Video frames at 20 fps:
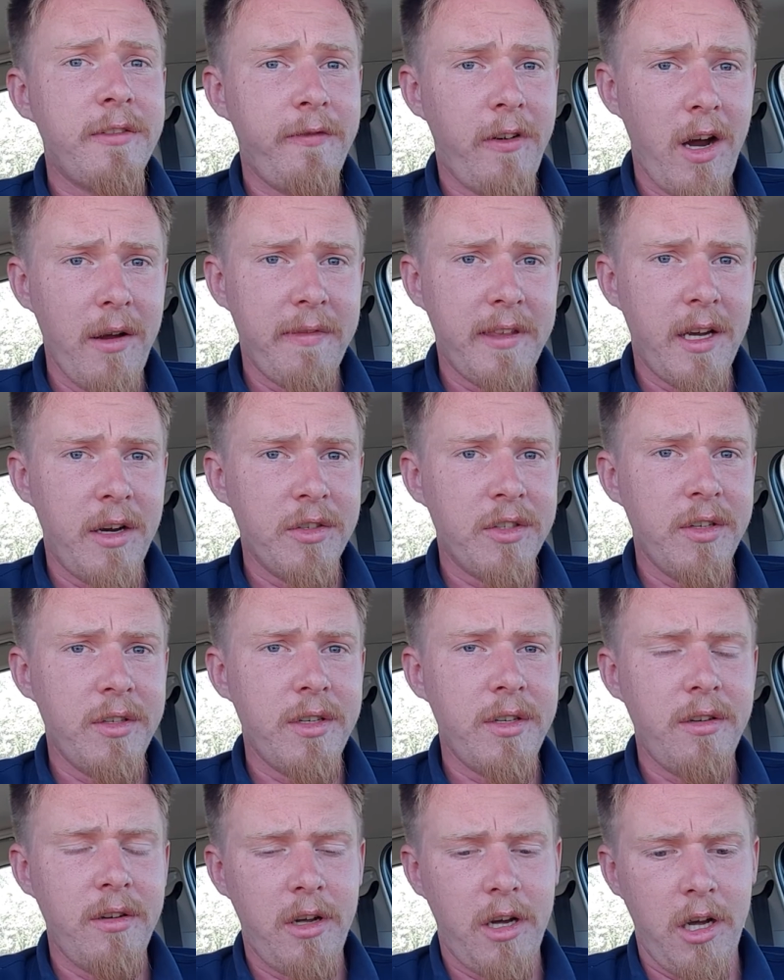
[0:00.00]
to
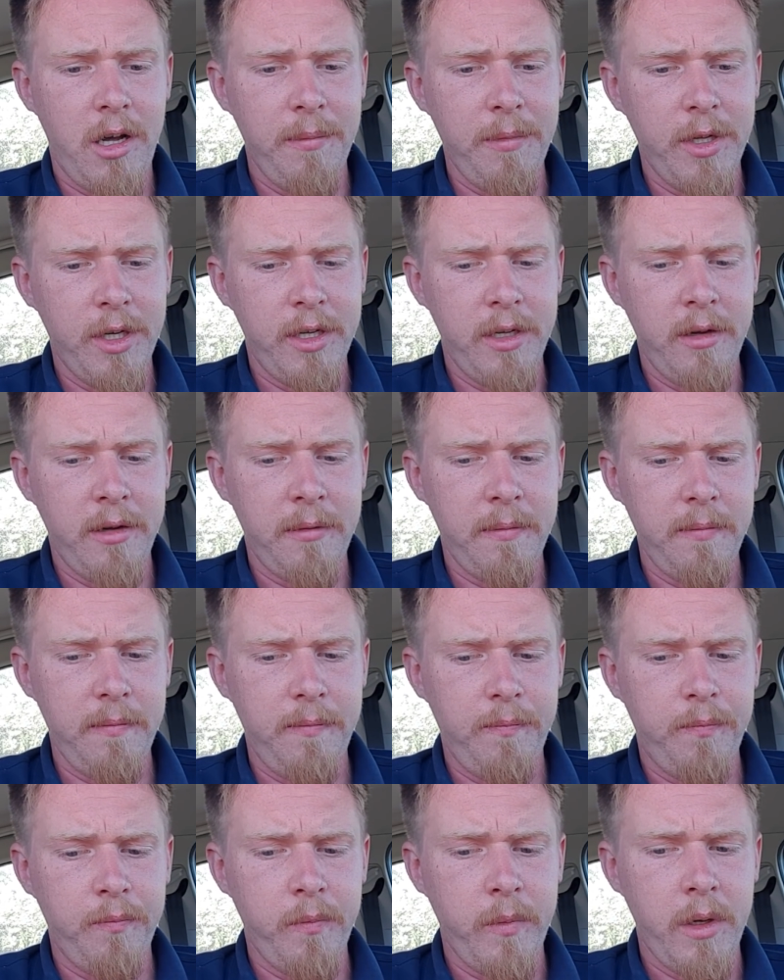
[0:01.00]
5,000, I'm gonna
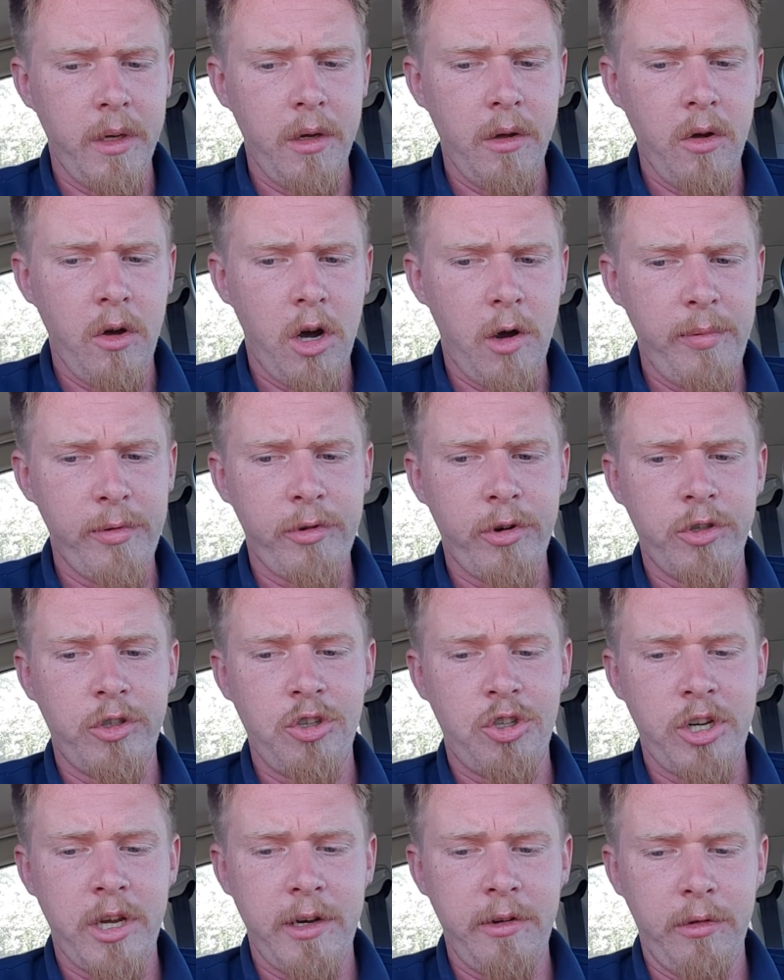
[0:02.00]
hop across
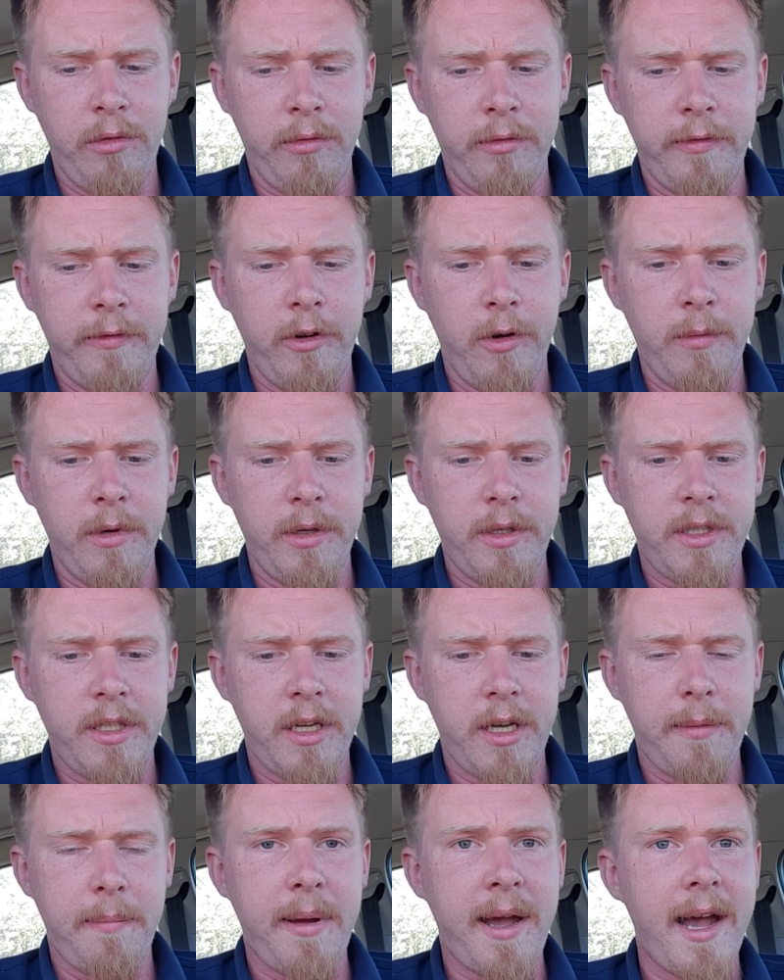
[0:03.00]
the channel and film at
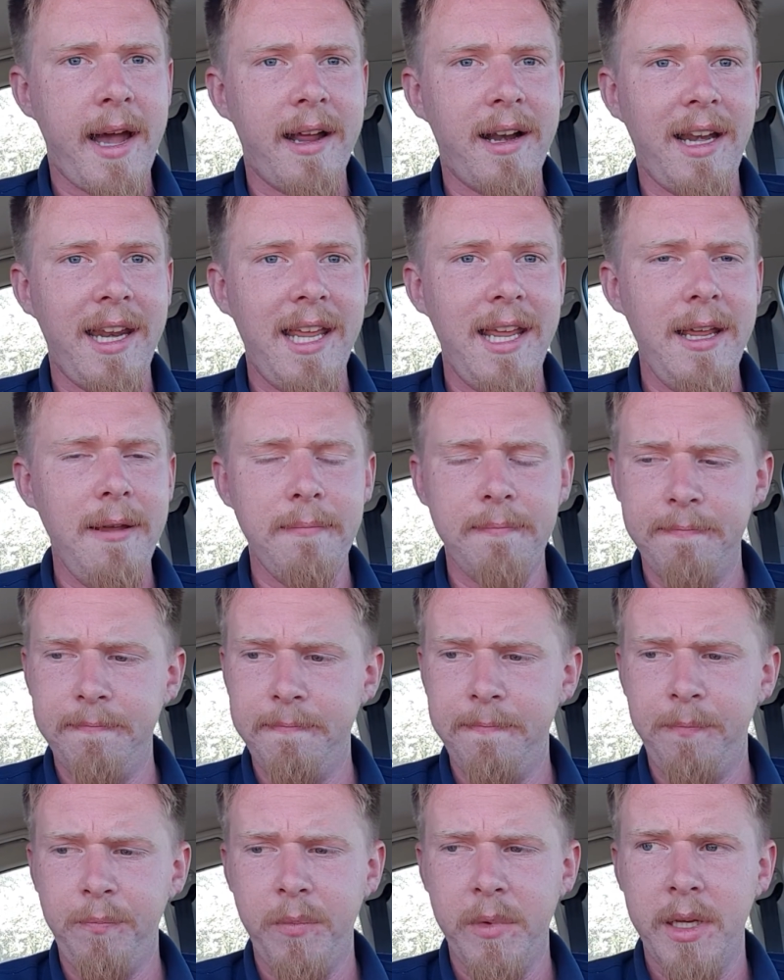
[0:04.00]
Paris.
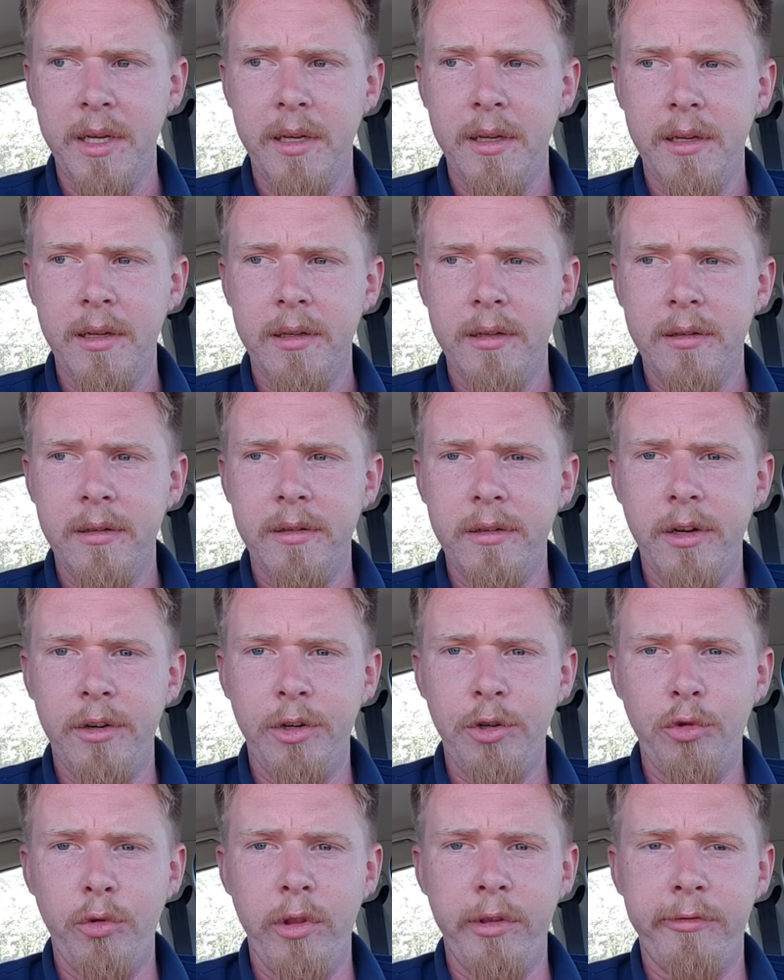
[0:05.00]
I'm going
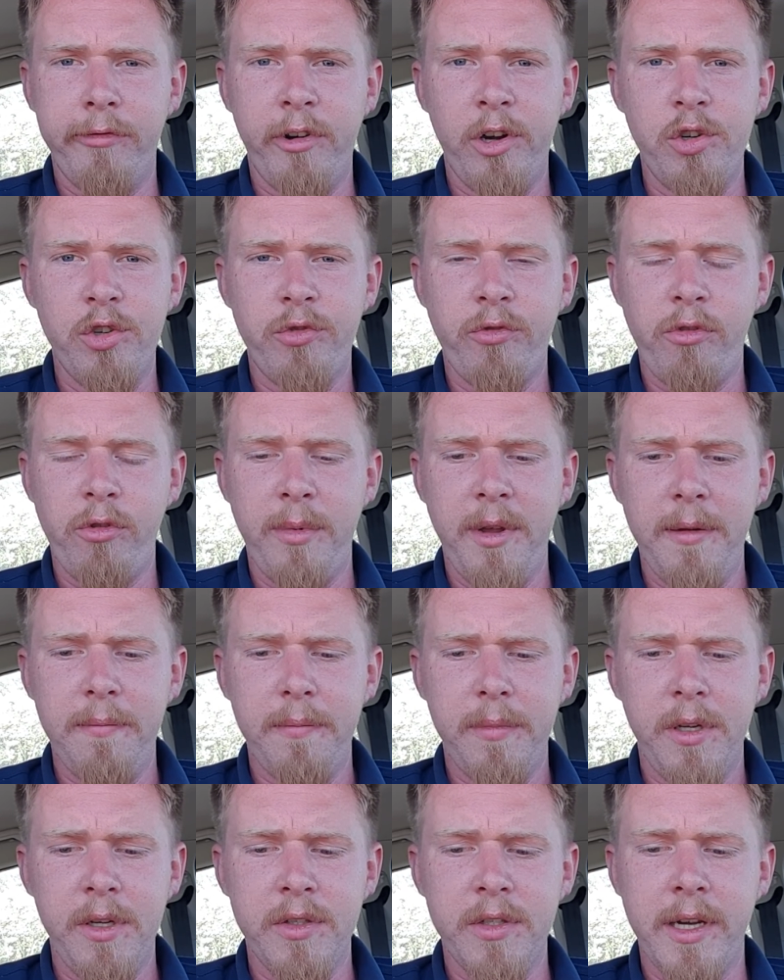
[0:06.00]
to annoy the French for a bit,
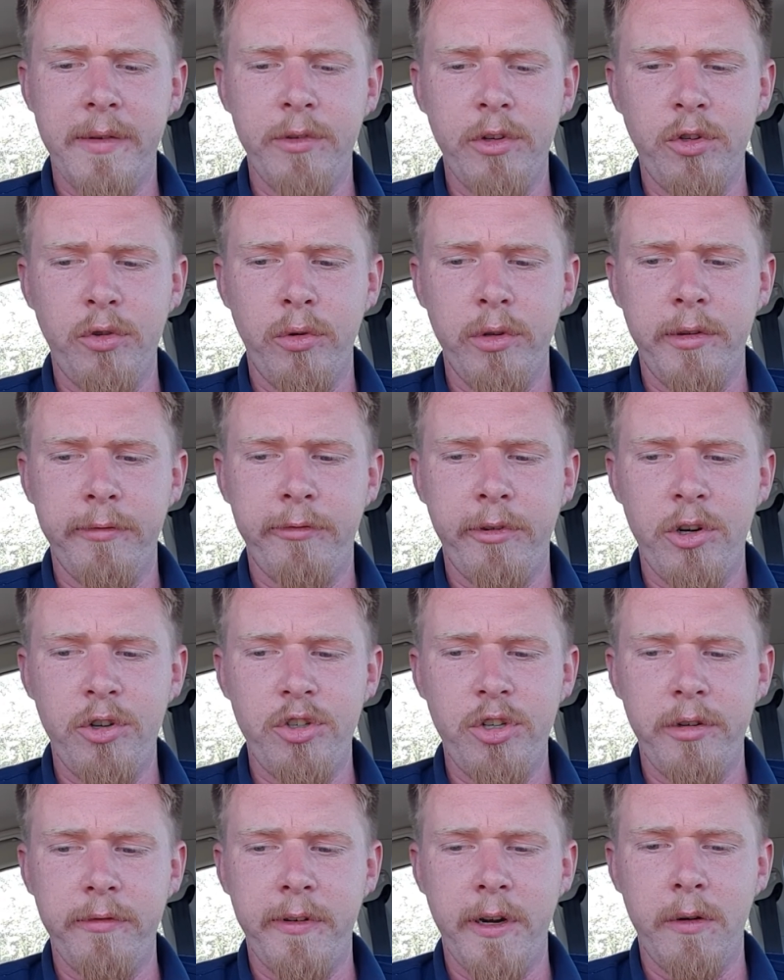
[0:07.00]
because I haven't annoyed the
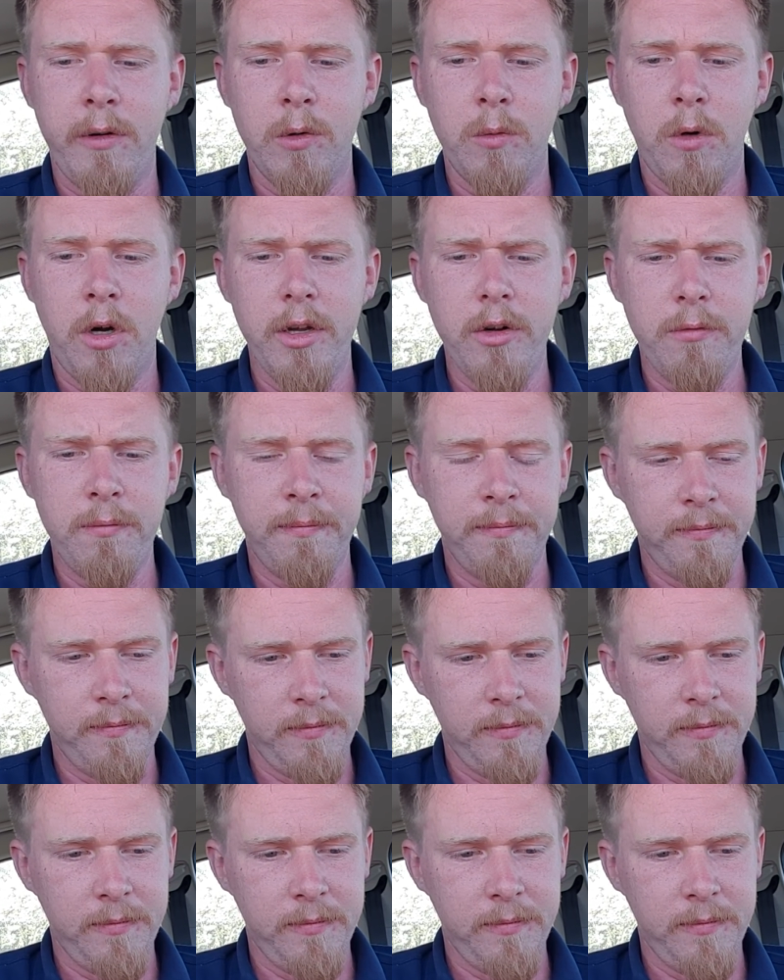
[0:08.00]
French in a very old while.